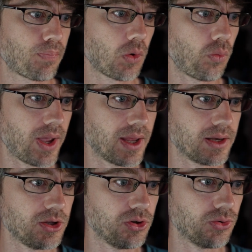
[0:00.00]

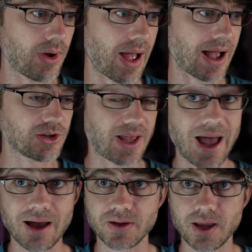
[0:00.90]
when you actually
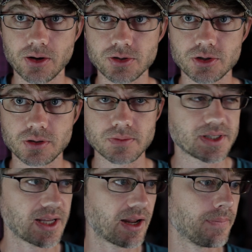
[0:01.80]
have a character
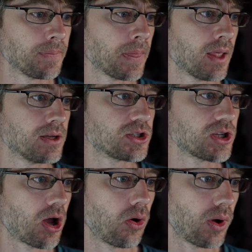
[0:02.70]
set up.
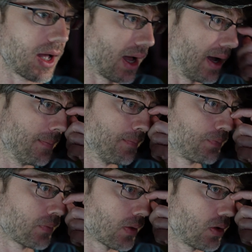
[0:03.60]
So
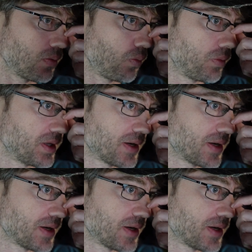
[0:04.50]
the